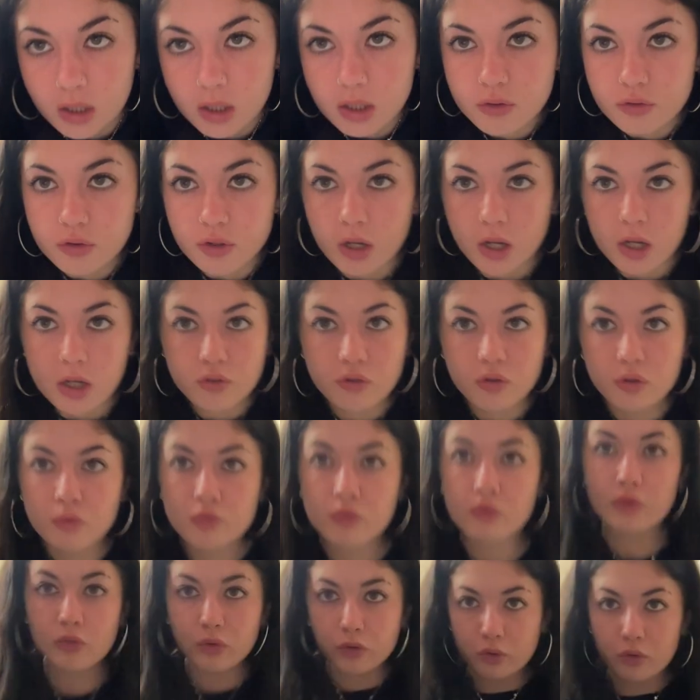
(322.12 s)
literally hear
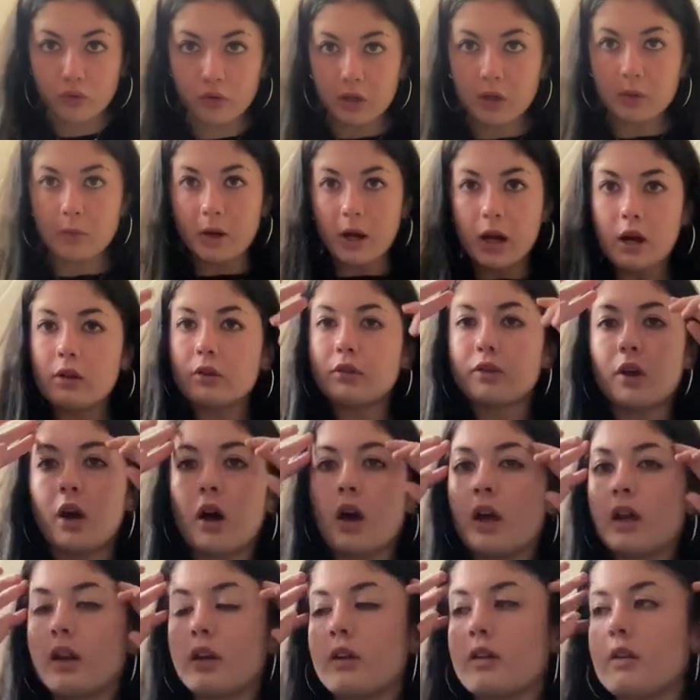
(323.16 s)
children screaming
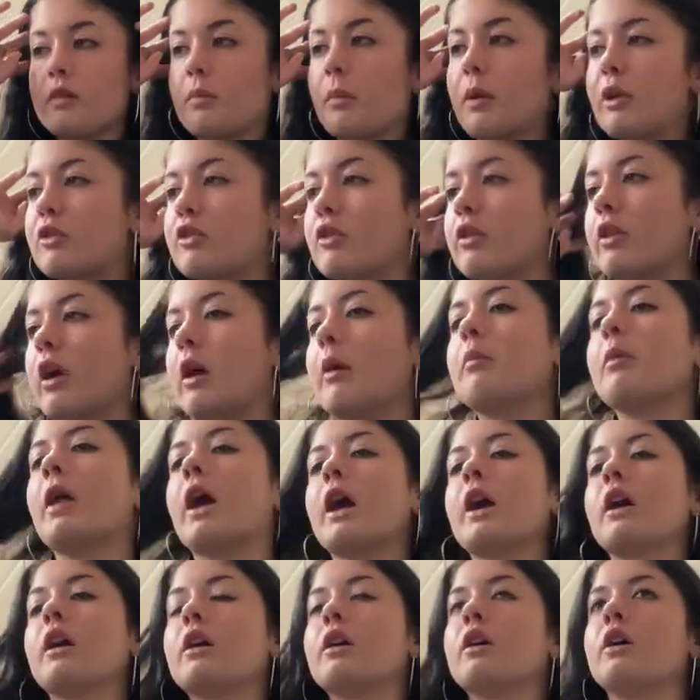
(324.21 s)
outside, and as much as I'm
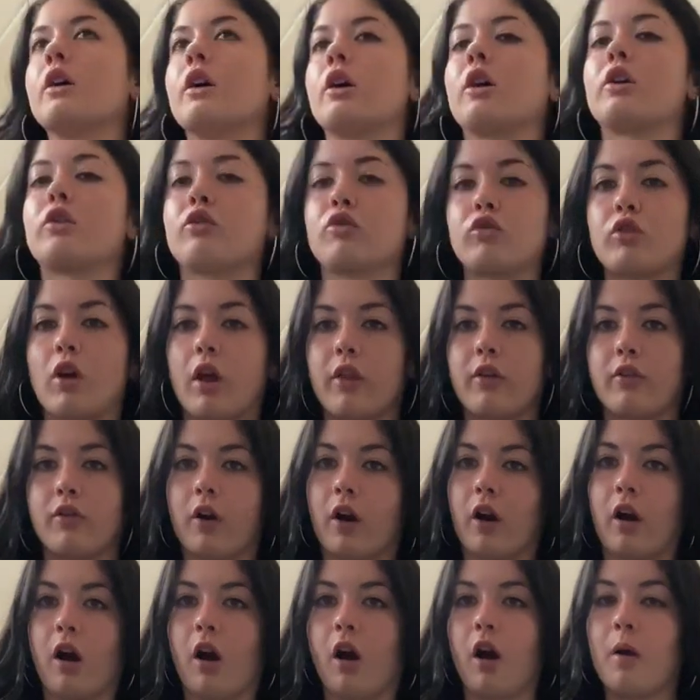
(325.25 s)
like, ugh, shut the
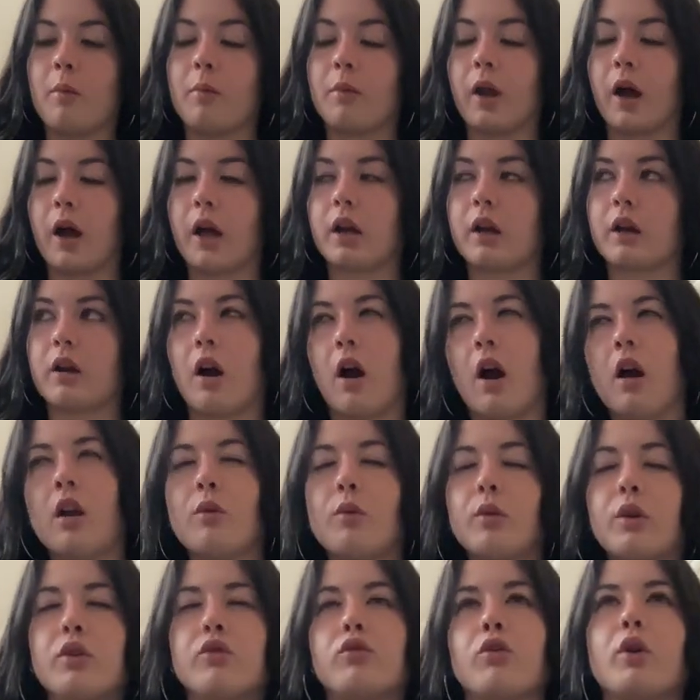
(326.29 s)
fuck up, like, kind
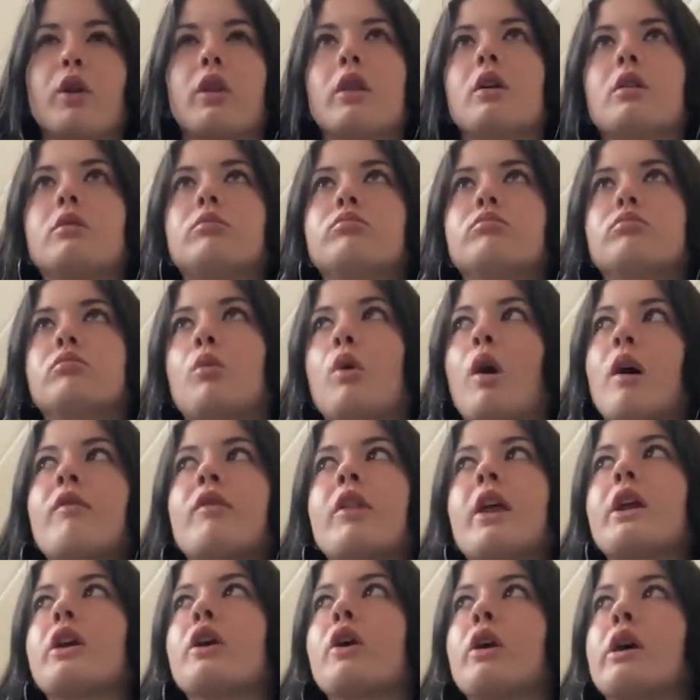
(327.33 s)
of want to join them. Whatever
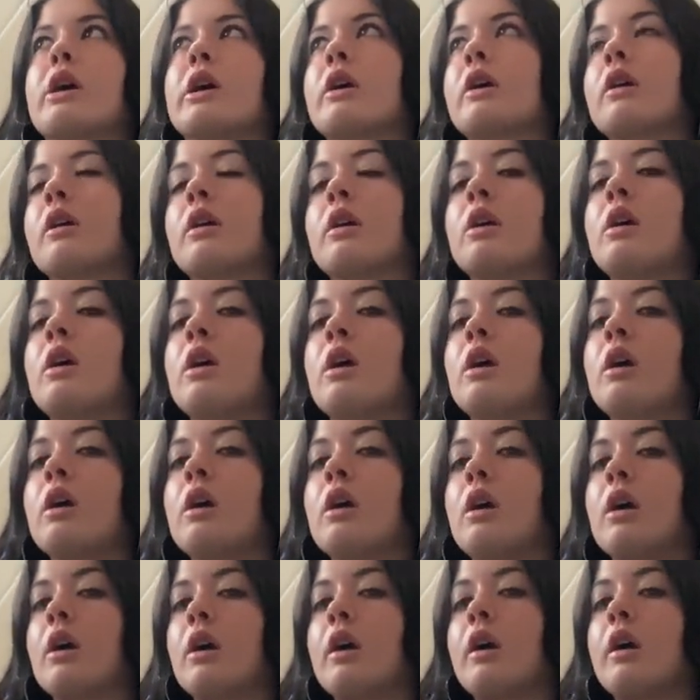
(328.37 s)
they're doing,
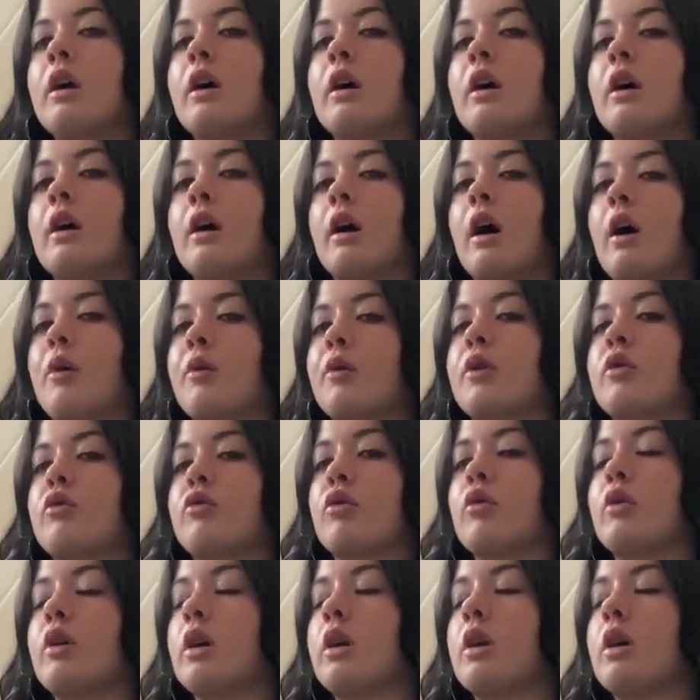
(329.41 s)
I want to
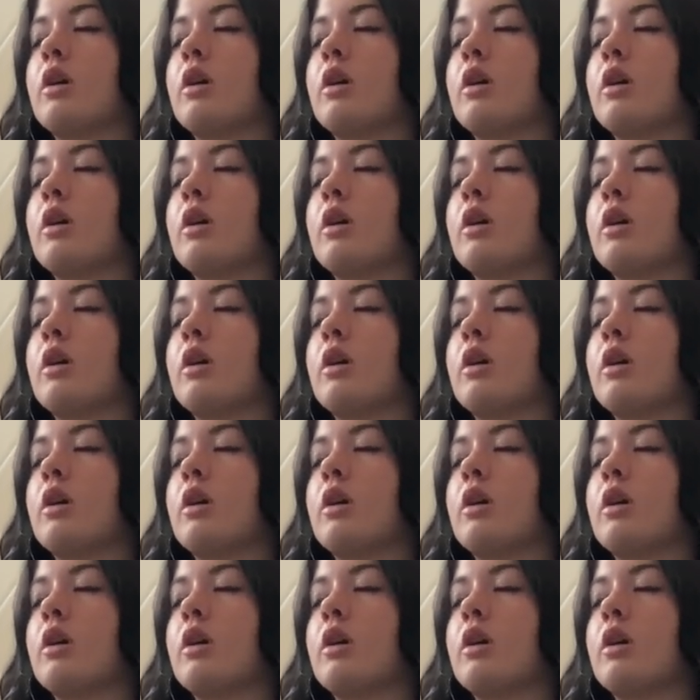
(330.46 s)
join.